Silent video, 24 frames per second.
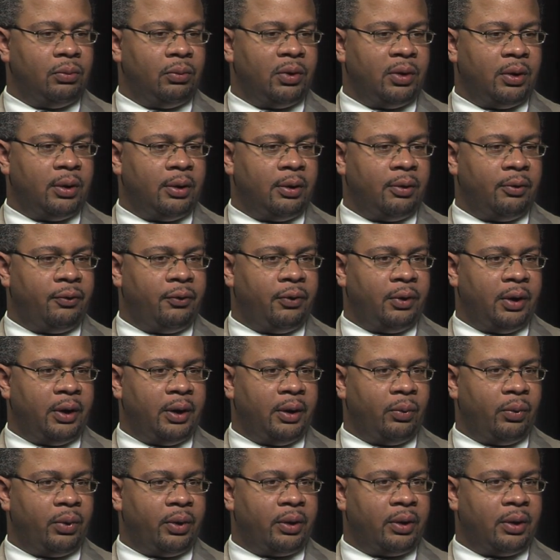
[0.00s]

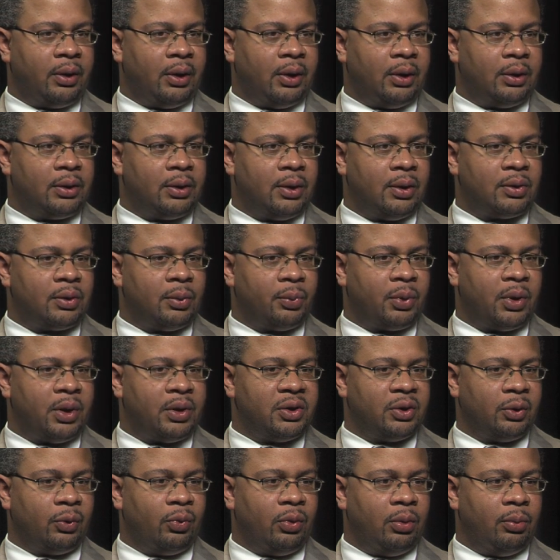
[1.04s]
affiliate with Tulsa
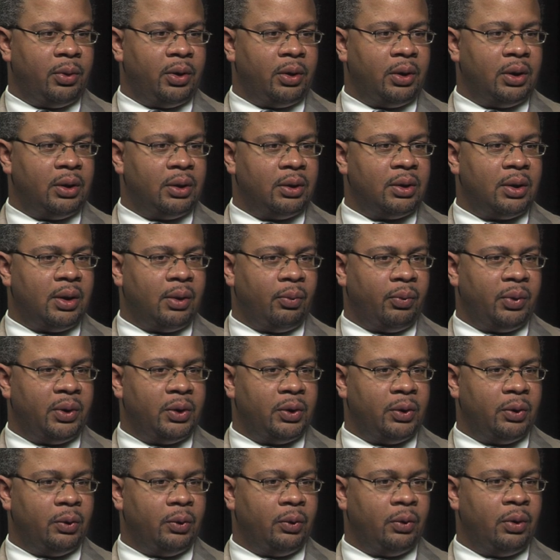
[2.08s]
Project Women, and we
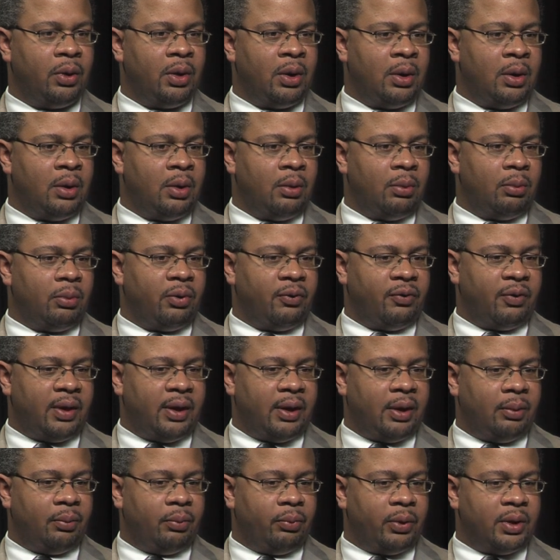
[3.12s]
do
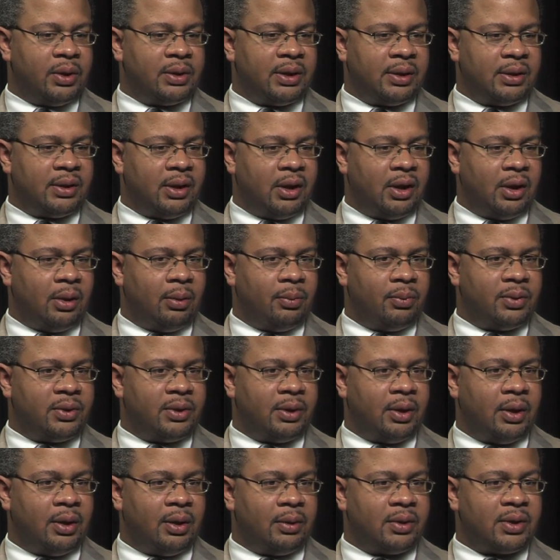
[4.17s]
provide breast exams
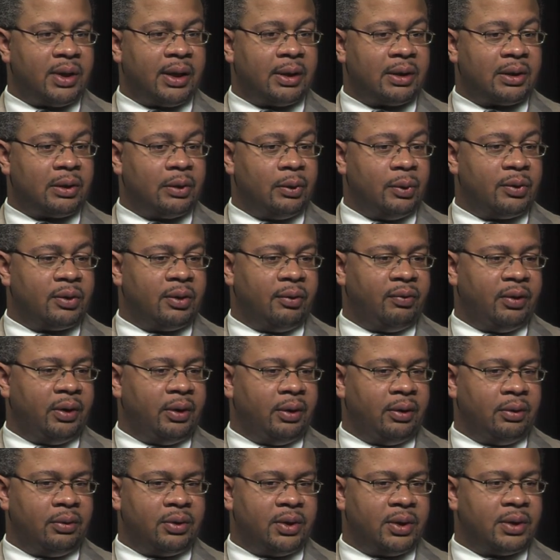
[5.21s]

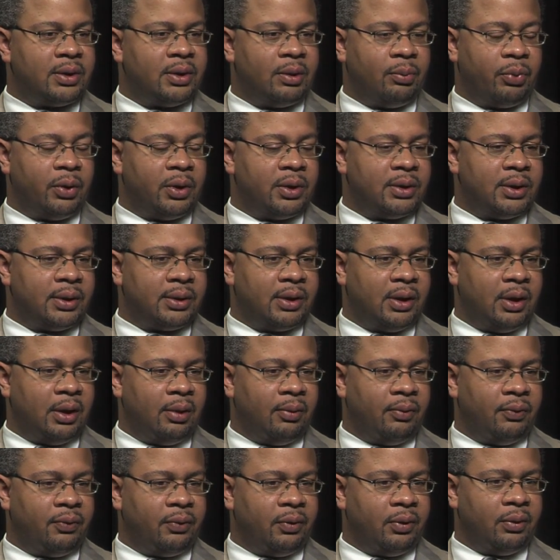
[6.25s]
exclusively, just the breast
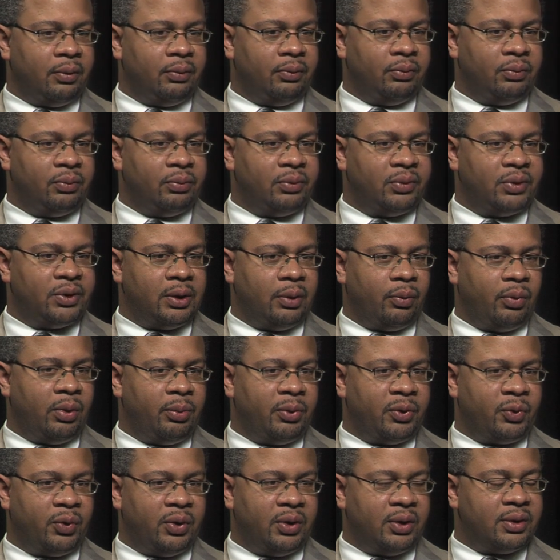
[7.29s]
exam, for somewhere
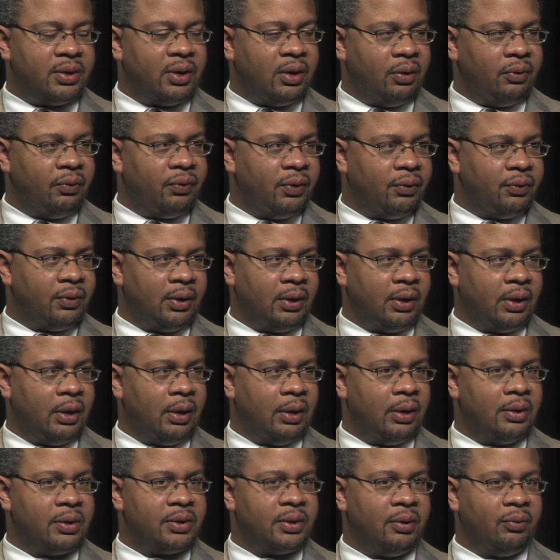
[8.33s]
between $10 and
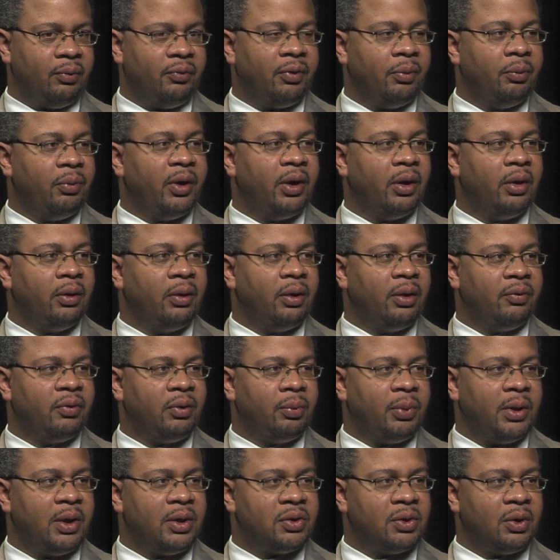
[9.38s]
$15, and from there, if the
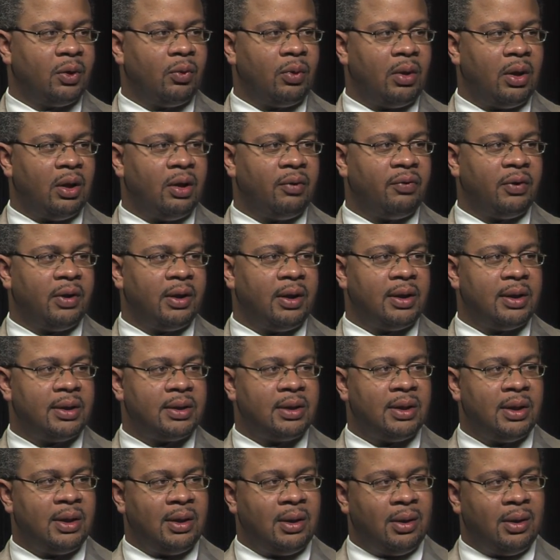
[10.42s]
patient qualifies,